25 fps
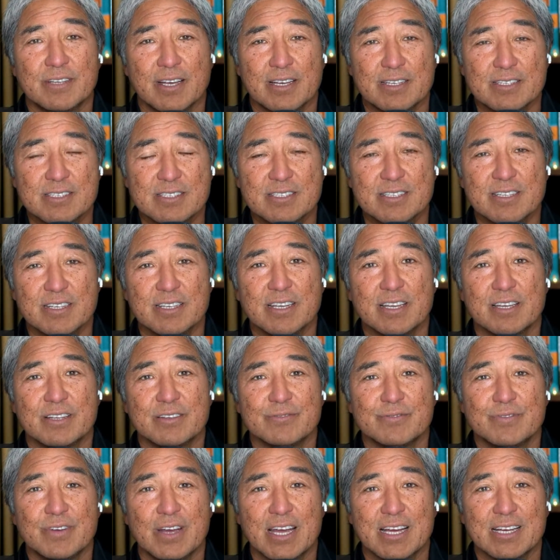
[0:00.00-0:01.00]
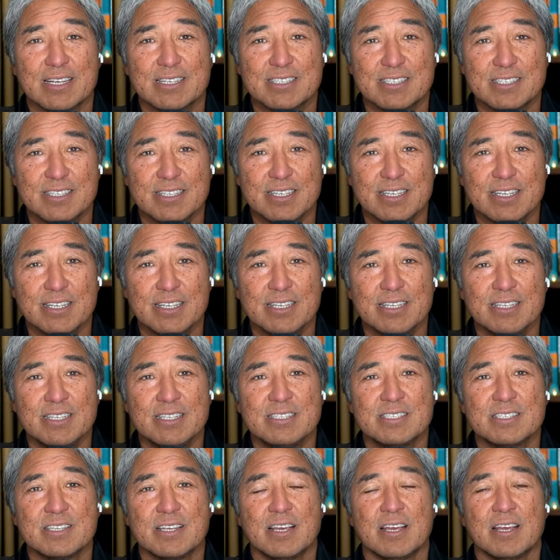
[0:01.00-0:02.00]
testing and
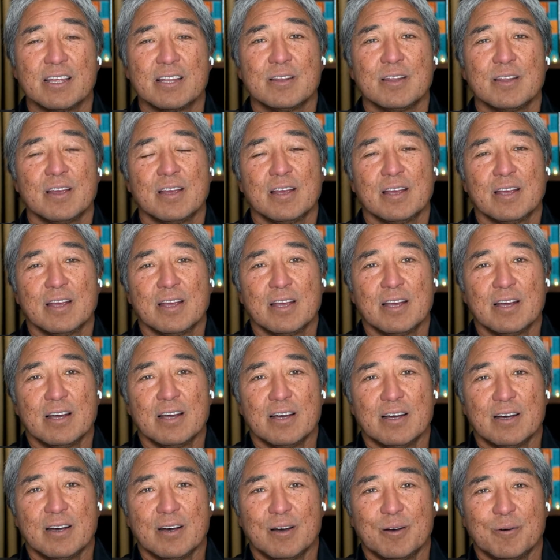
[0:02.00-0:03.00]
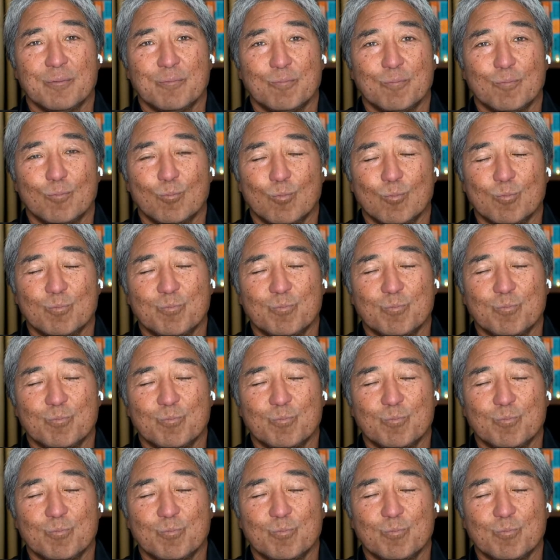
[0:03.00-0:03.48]
vaccines and um,